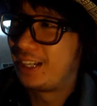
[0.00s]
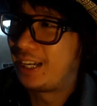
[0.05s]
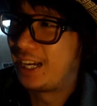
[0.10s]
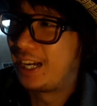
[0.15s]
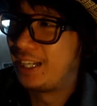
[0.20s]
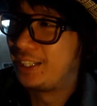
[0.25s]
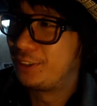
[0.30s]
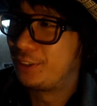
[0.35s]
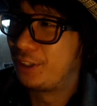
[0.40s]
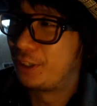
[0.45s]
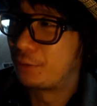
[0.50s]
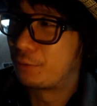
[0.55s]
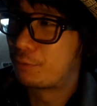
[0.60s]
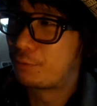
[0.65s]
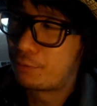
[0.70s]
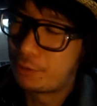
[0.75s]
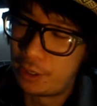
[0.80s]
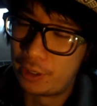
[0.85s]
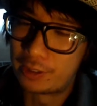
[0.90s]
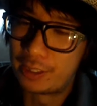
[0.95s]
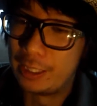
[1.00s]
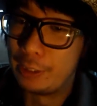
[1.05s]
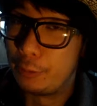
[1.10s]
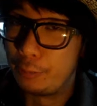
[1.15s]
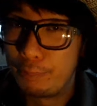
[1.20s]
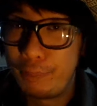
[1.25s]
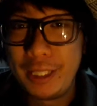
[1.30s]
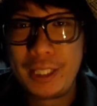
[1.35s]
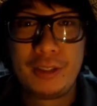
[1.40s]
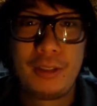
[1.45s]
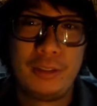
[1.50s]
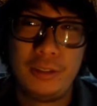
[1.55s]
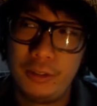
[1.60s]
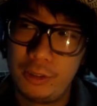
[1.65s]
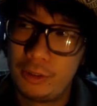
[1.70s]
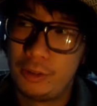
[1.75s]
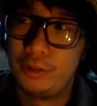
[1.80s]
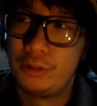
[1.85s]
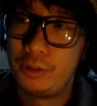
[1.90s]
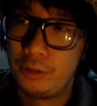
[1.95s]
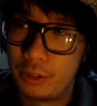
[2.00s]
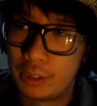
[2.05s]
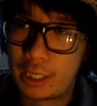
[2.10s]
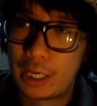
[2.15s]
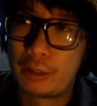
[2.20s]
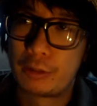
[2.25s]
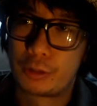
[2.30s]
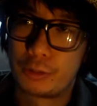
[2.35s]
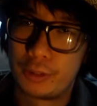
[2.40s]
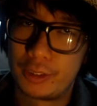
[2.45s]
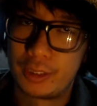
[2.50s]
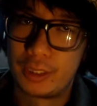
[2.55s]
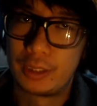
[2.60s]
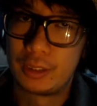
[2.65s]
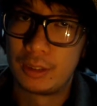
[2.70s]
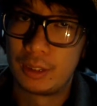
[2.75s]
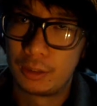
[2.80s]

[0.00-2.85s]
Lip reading: and you're like, fuck, and you do the characteristic,